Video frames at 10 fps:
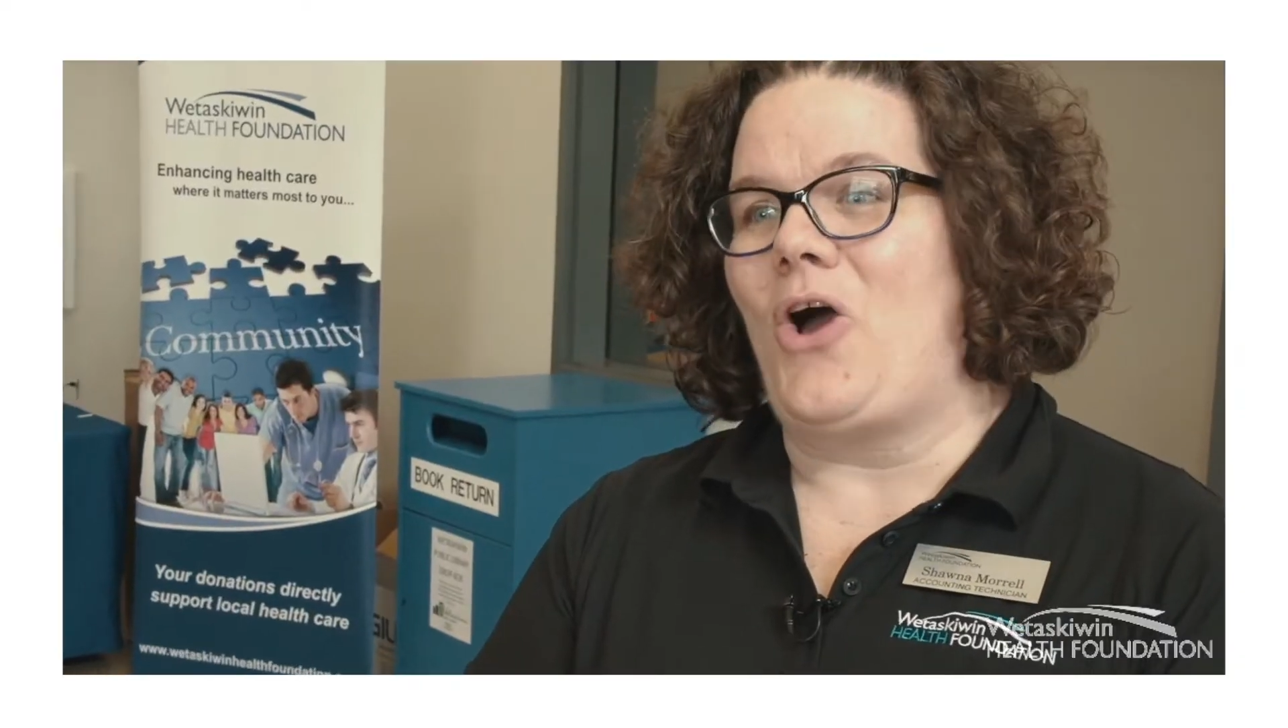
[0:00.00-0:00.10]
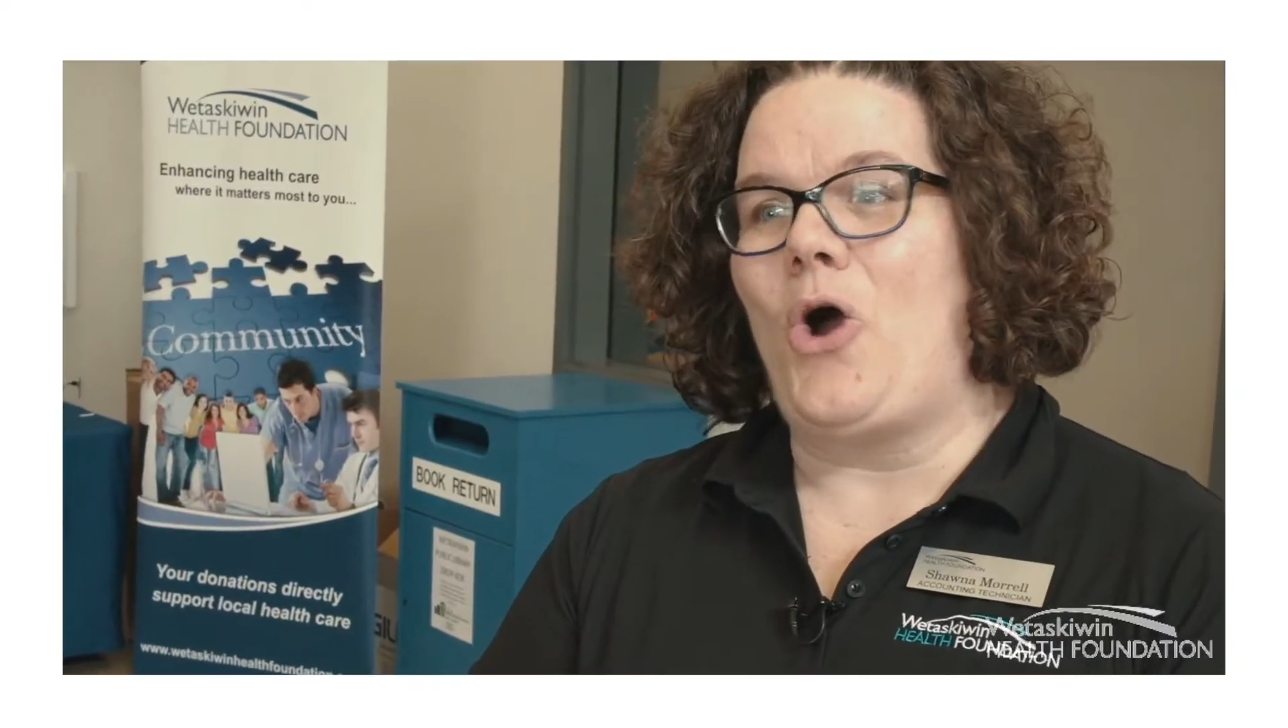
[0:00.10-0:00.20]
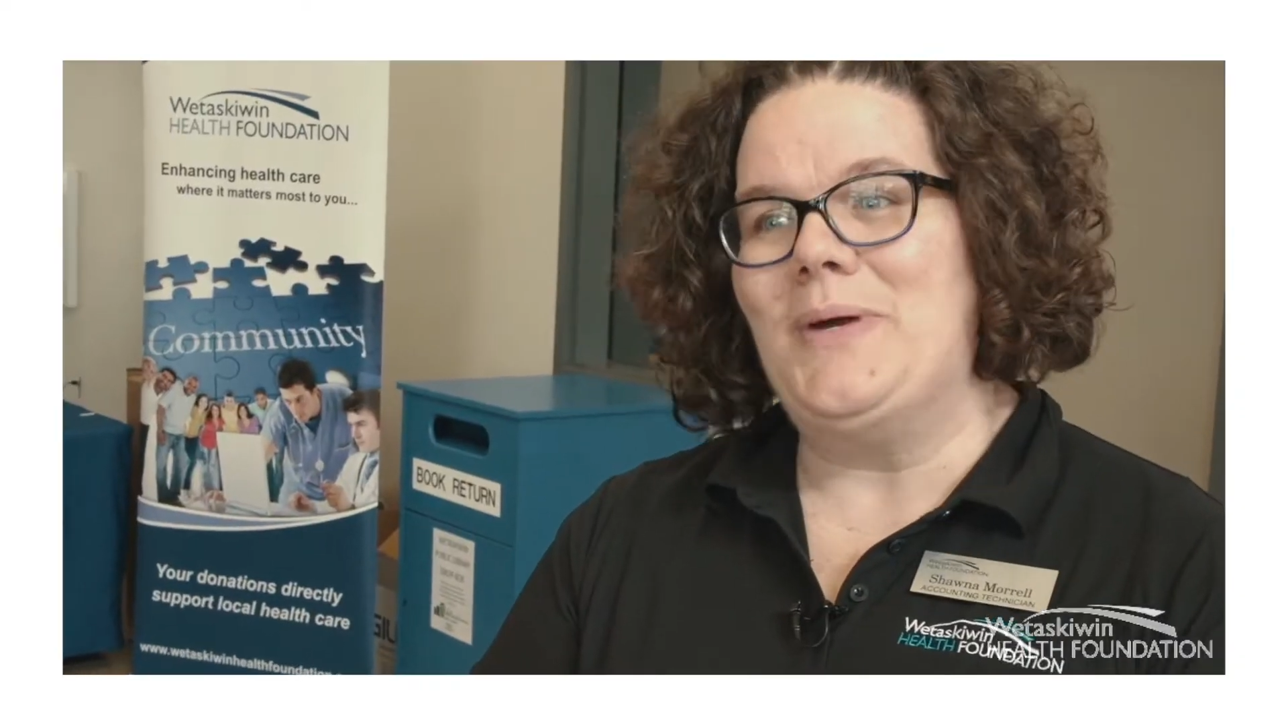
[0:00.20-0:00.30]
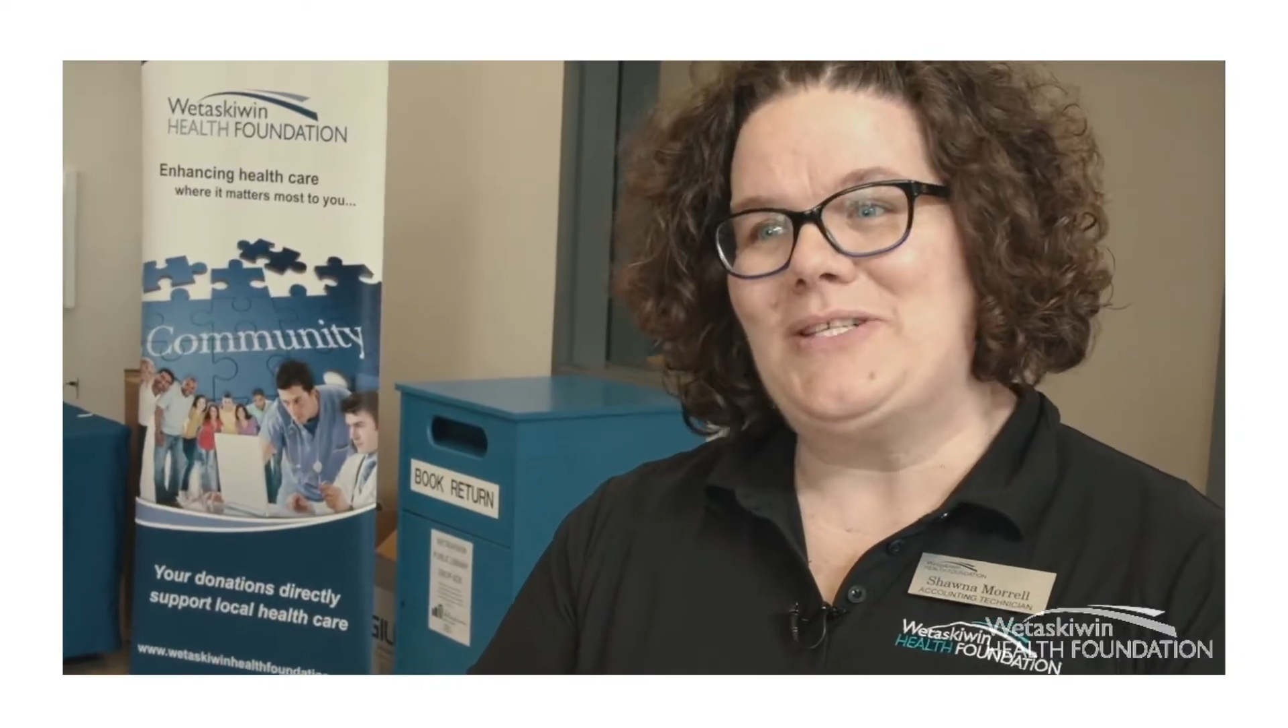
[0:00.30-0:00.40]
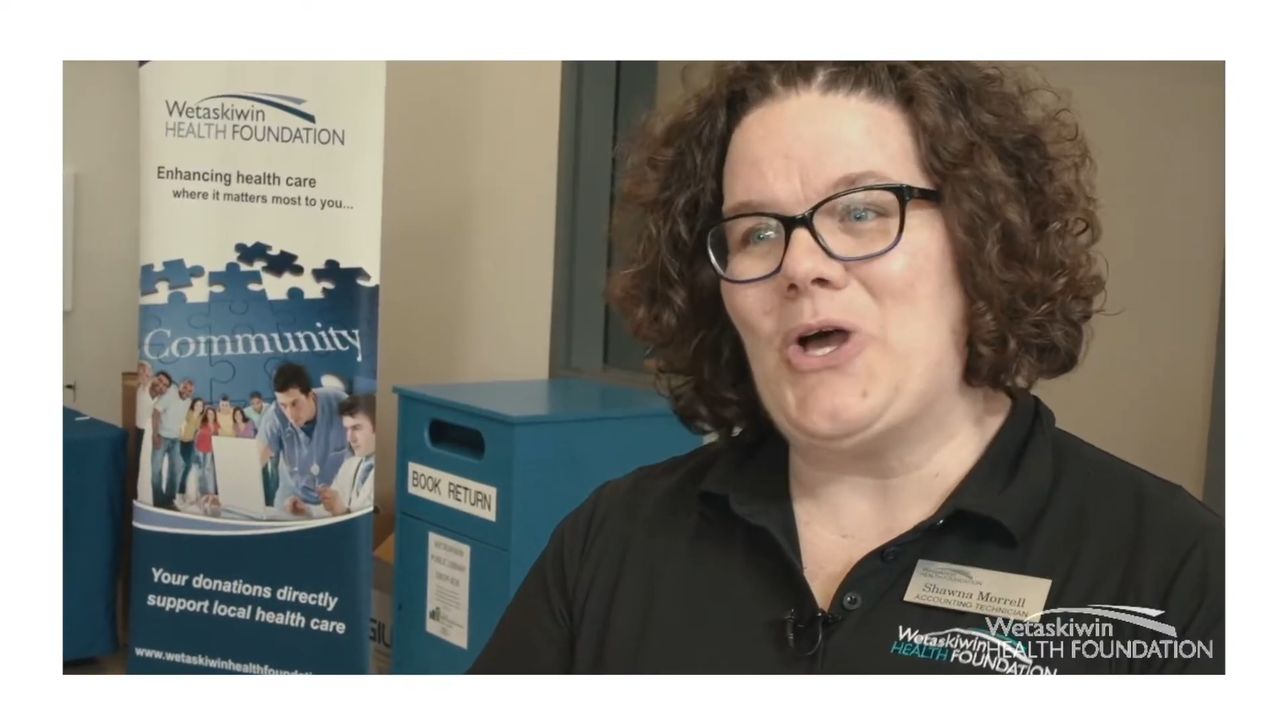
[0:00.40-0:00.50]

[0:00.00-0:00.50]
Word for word: always